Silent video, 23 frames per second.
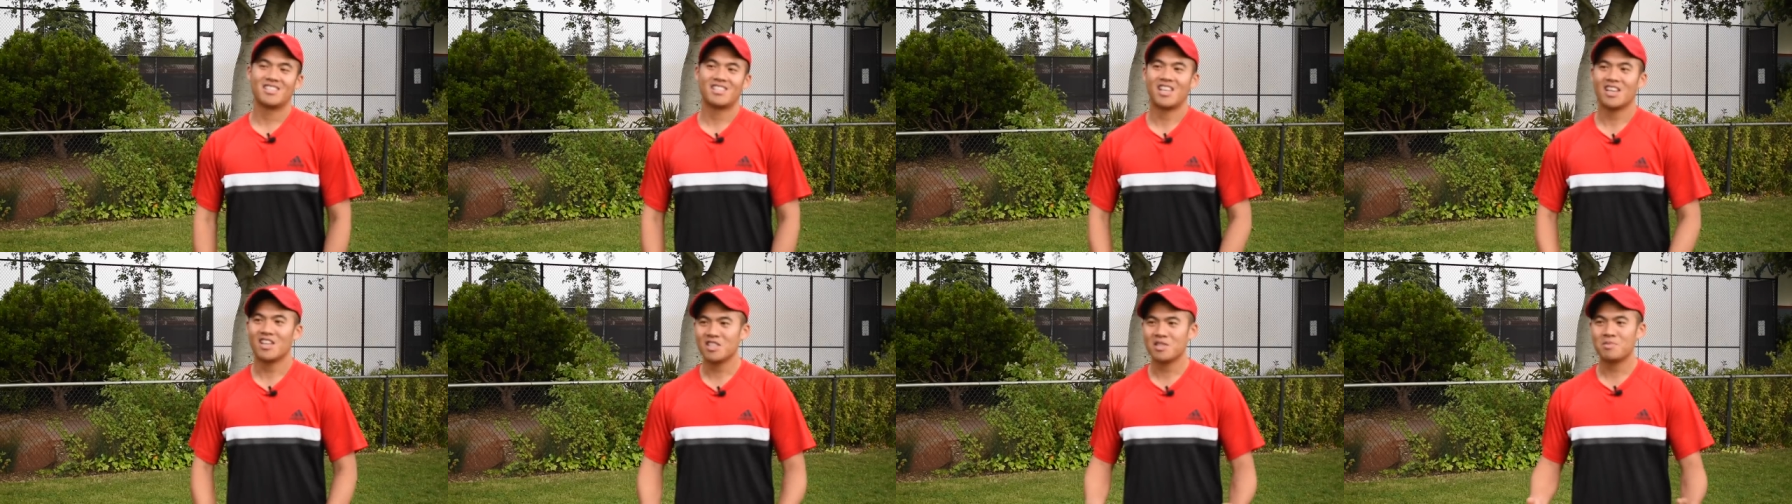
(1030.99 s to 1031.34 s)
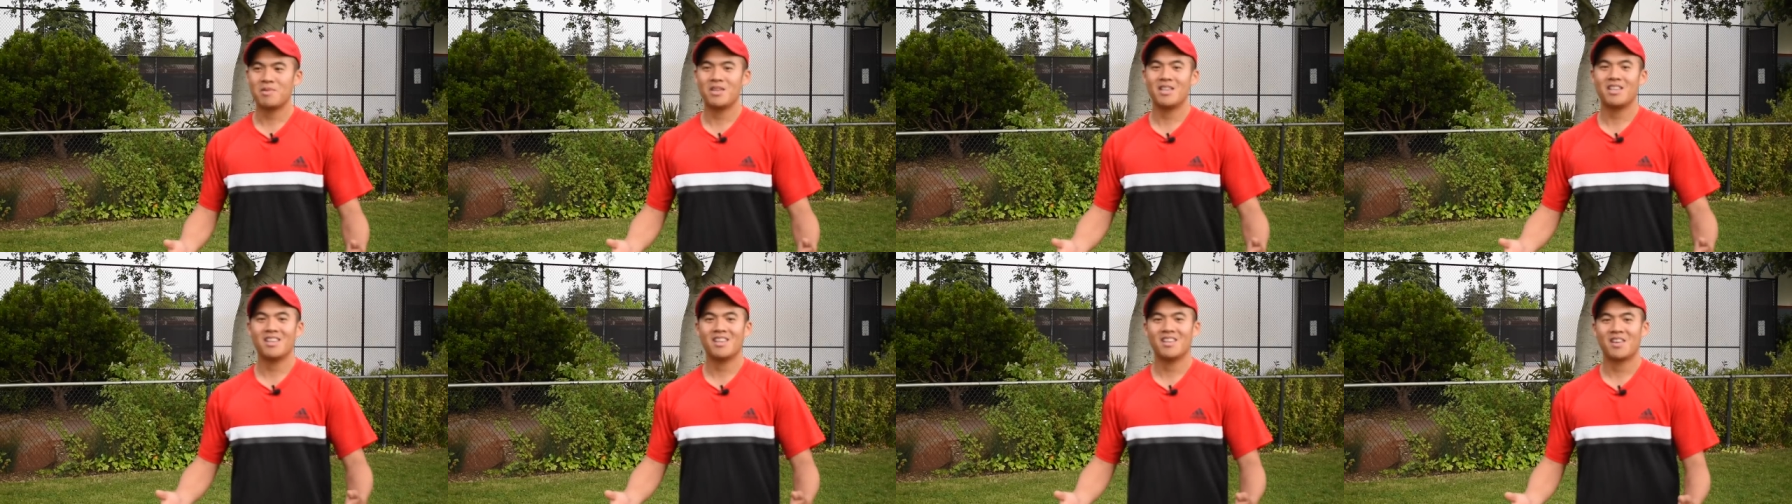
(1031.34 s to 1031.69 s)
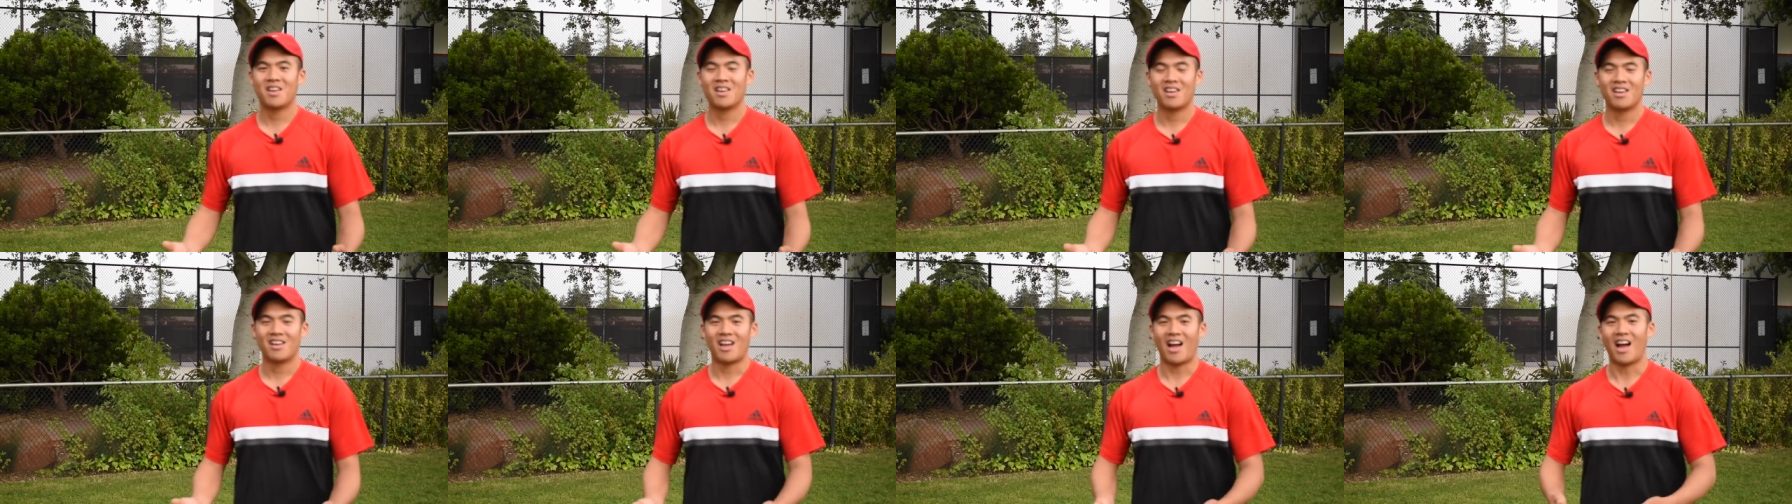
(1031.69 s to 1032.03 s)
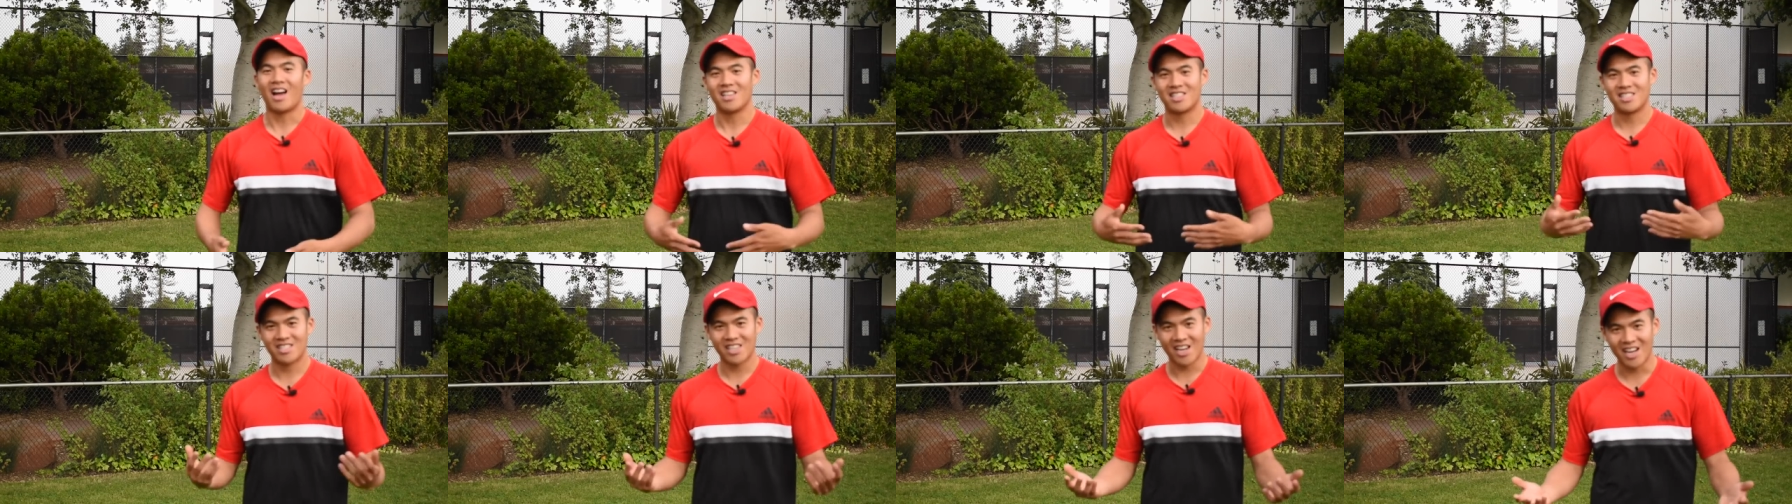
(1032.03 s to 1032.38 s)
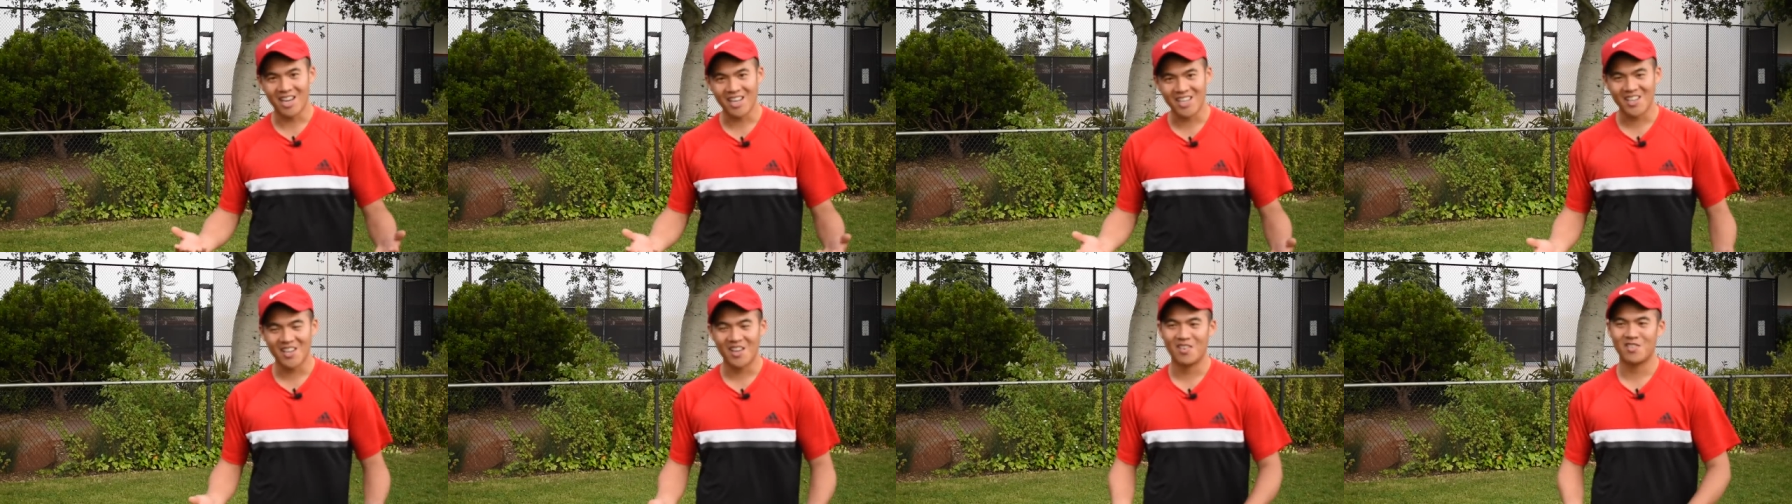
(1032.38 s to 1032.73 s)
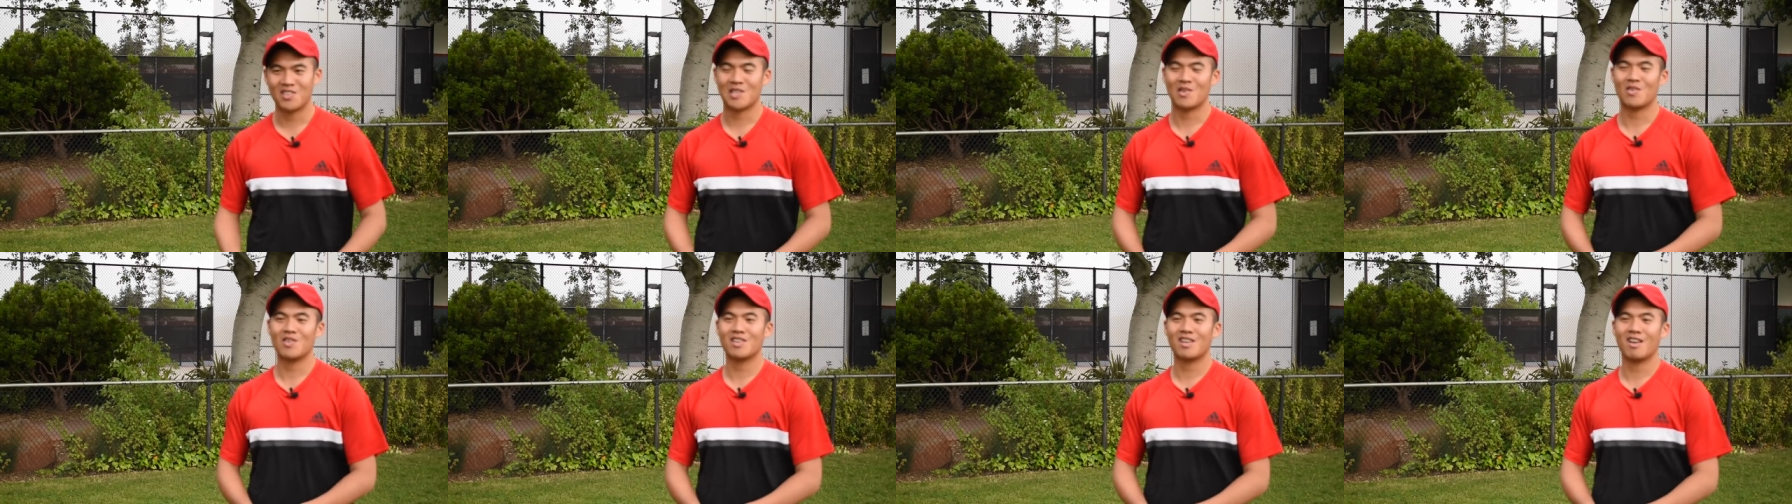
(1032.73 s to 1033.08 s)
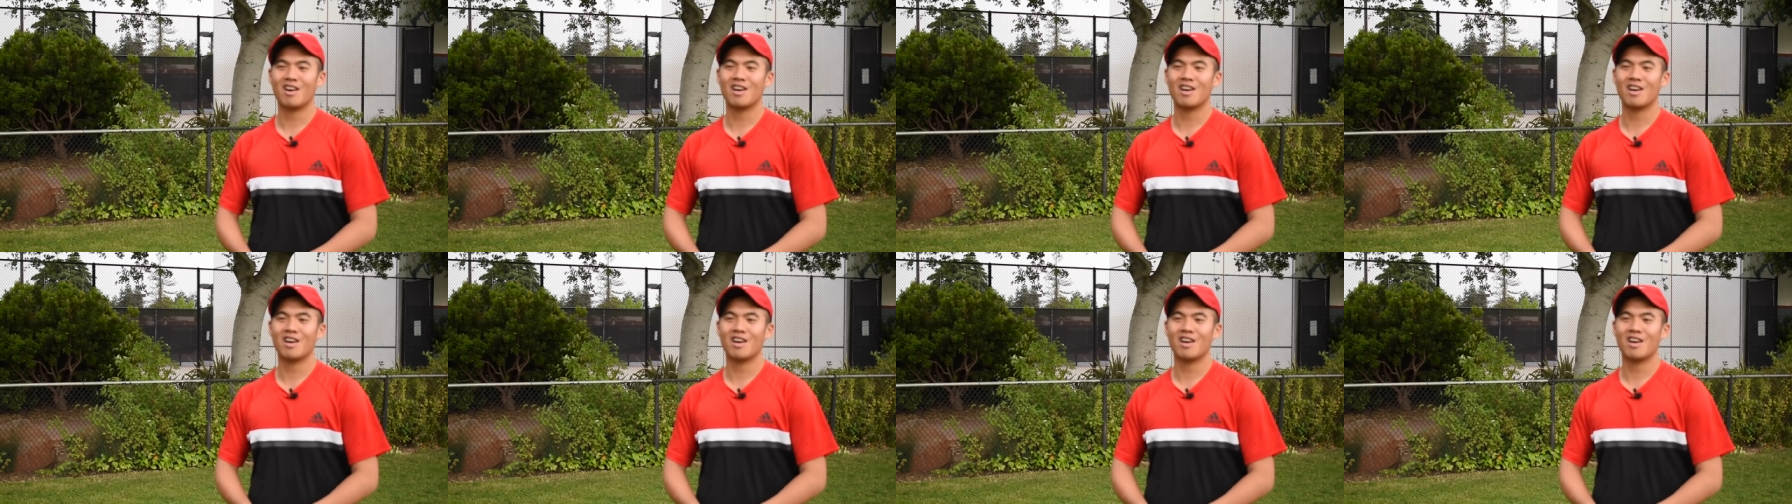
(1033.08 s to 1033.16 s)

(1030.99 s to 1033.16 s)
tells me I suck, if someone